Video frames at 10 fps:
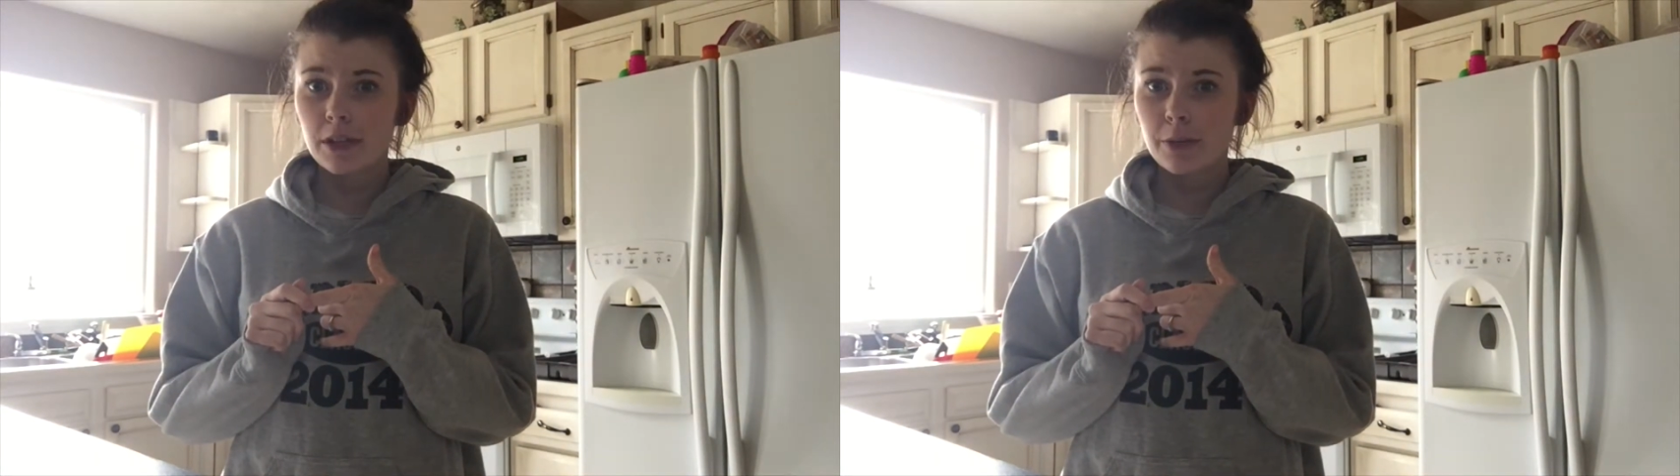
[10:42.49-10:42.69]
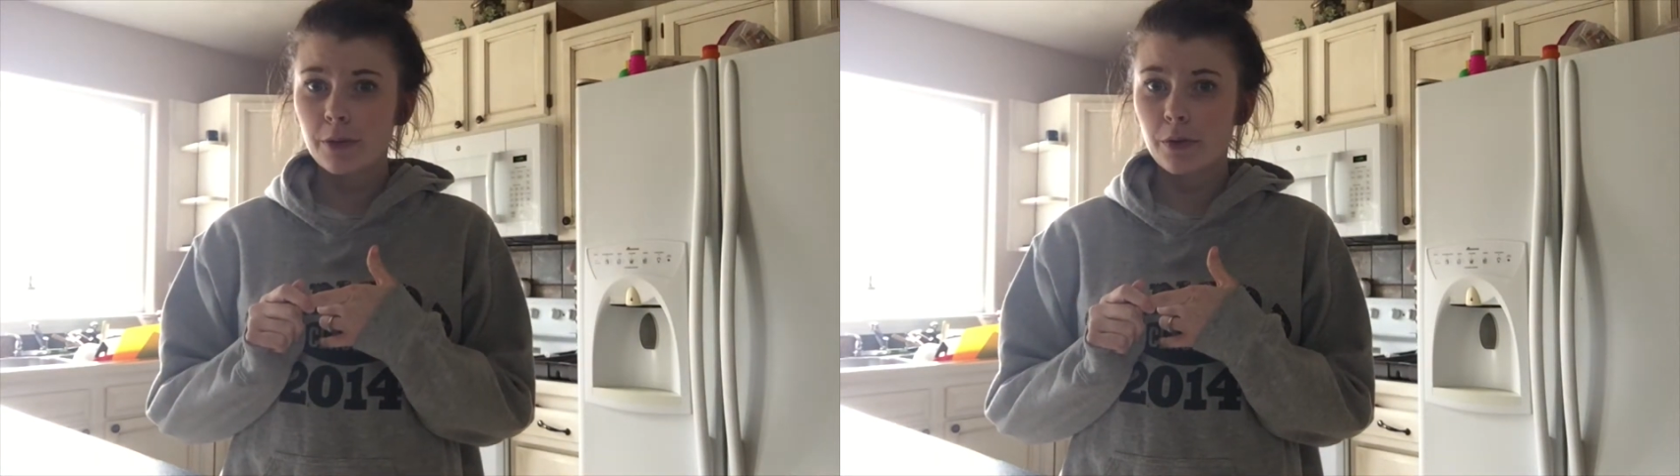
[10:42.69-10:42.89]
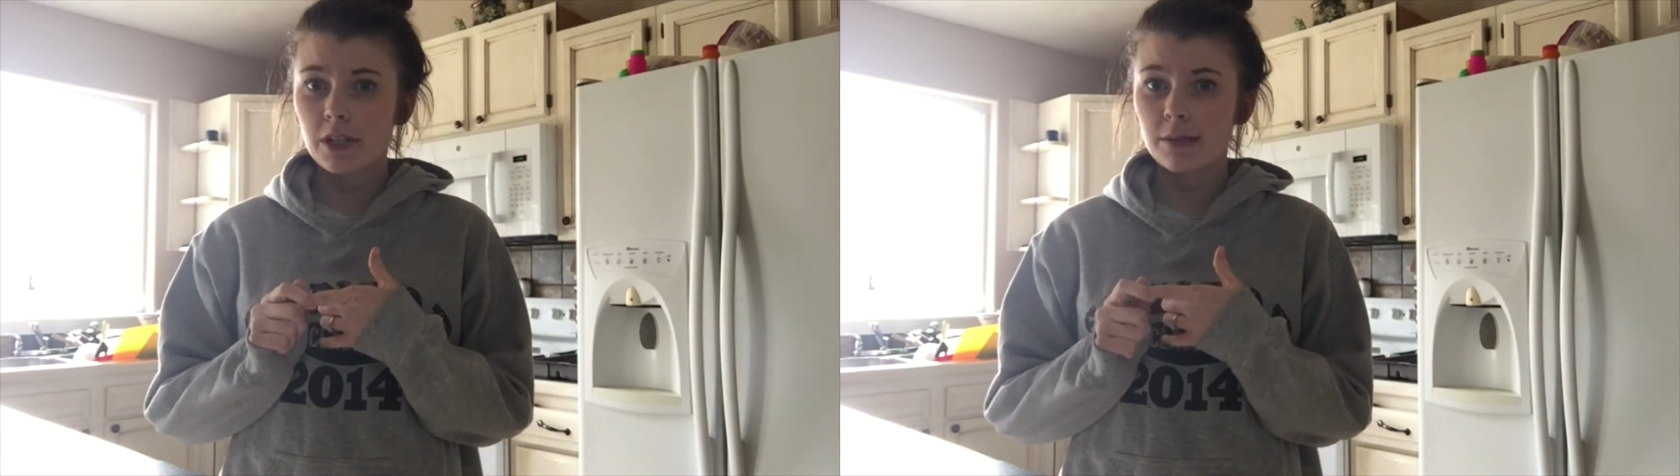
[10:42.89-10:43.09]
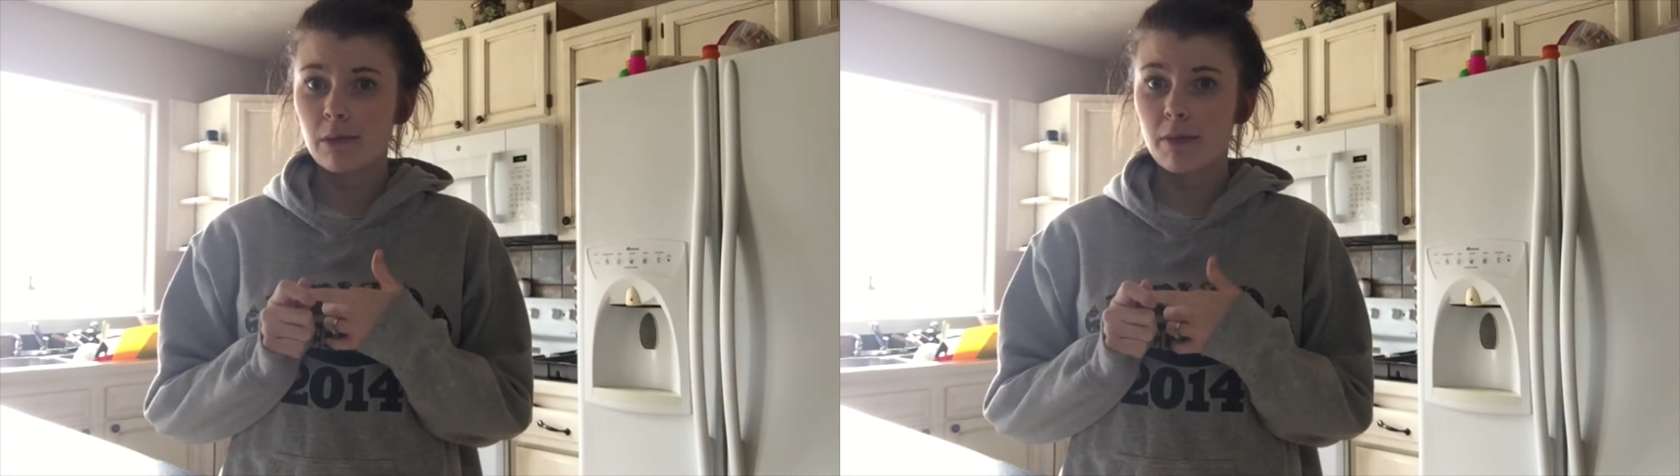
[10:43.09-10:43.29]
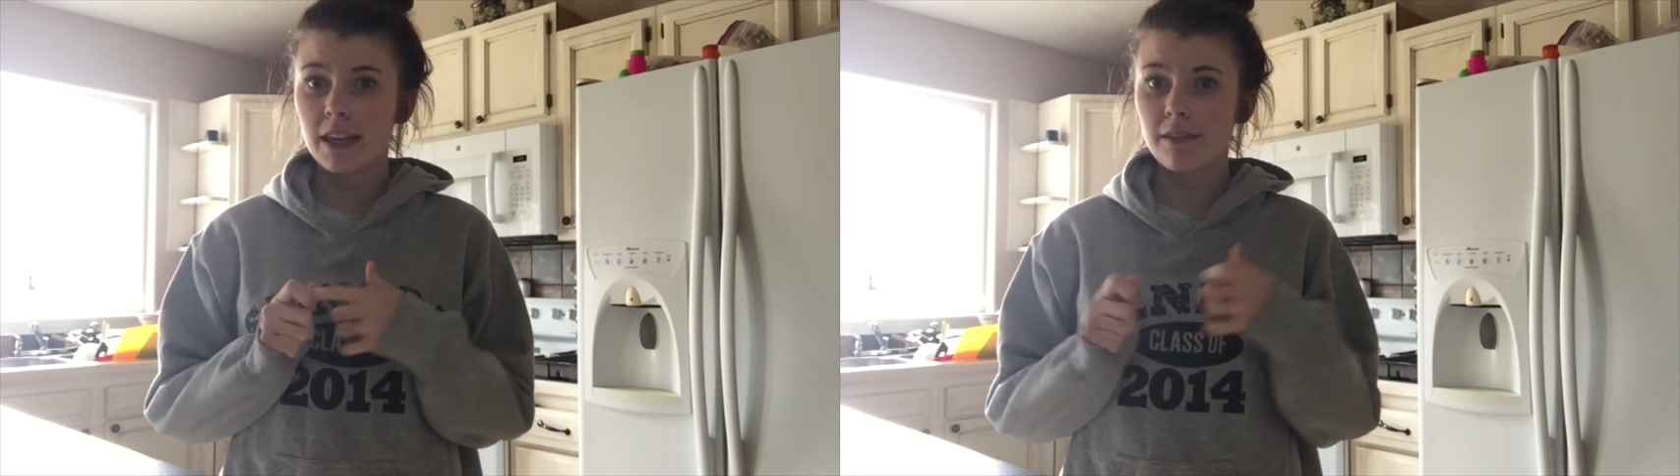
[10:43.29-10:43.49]
that we're going to be
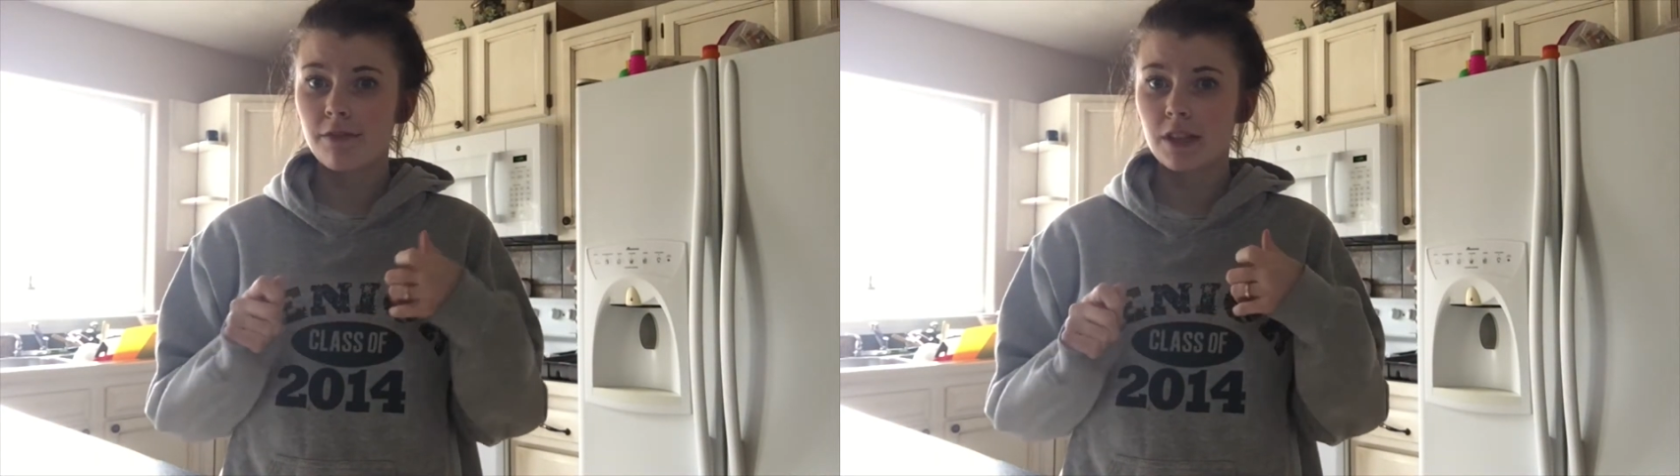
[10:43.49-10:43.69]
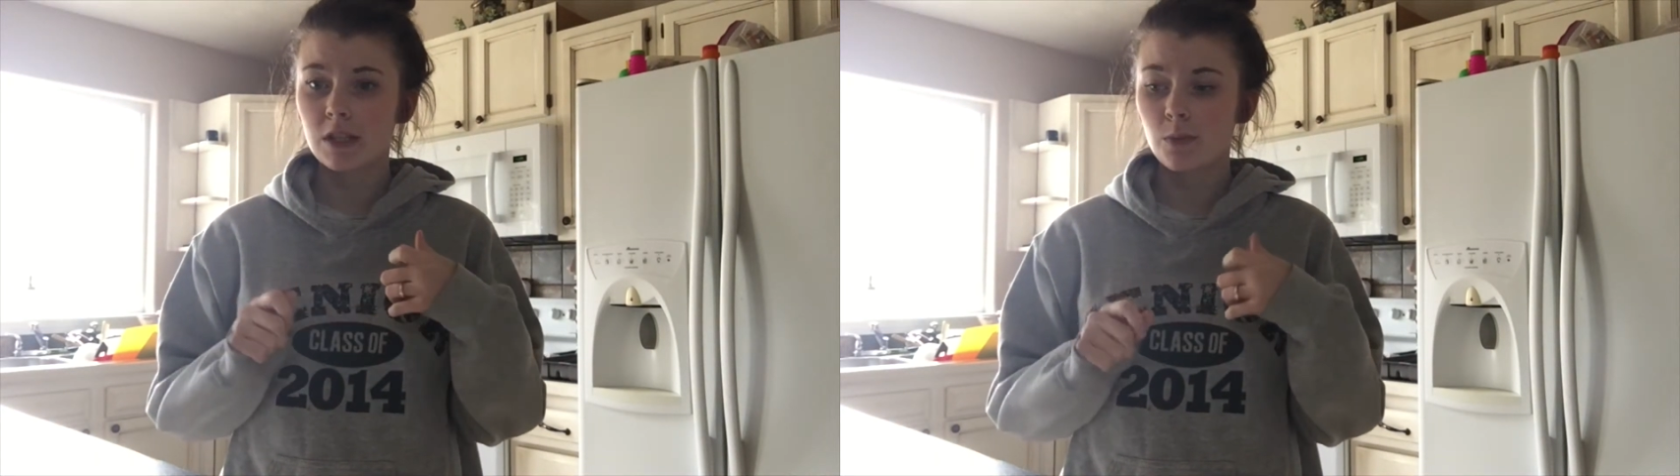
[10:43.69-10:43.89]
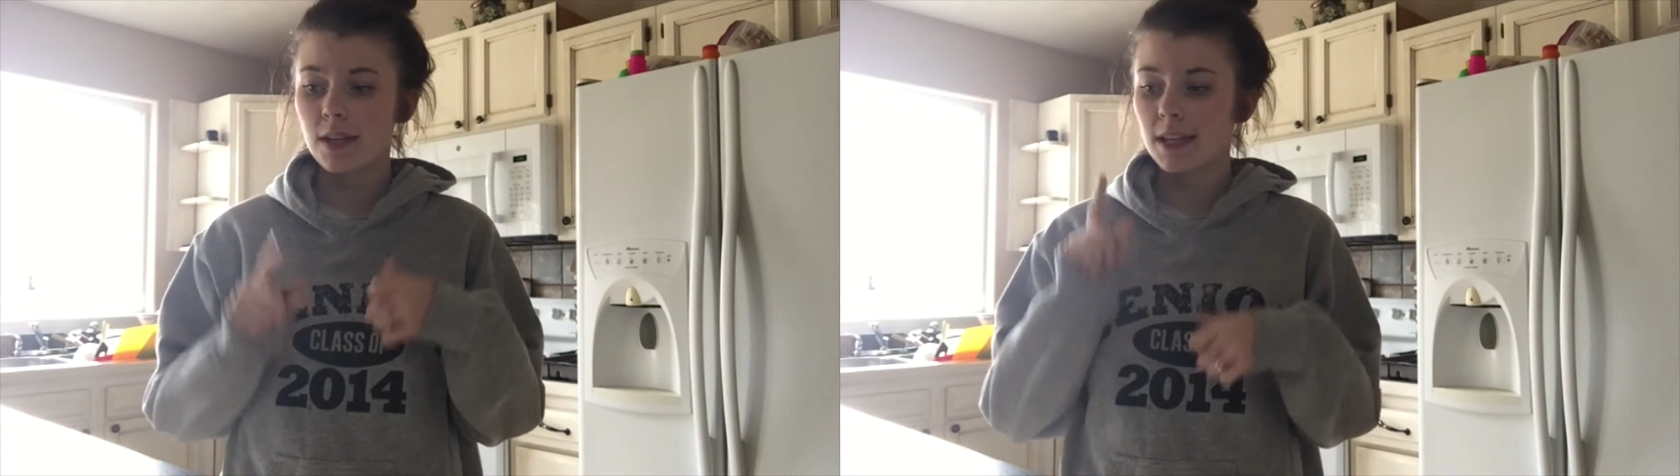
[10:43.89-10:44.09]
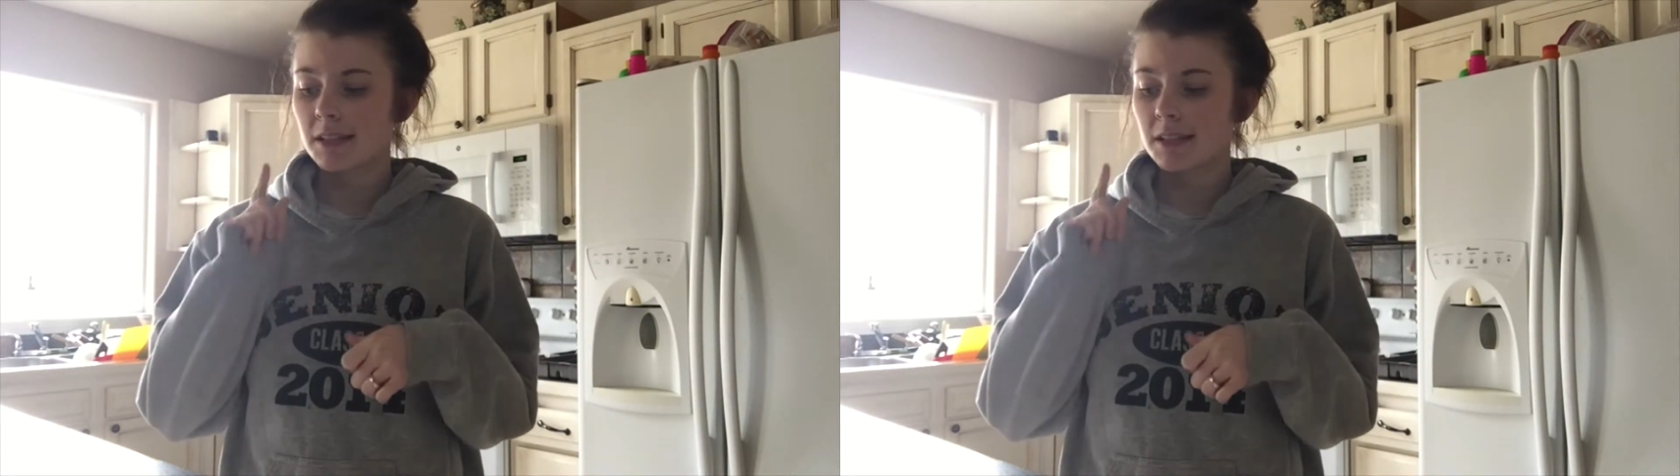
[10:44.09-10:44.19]
making for this week.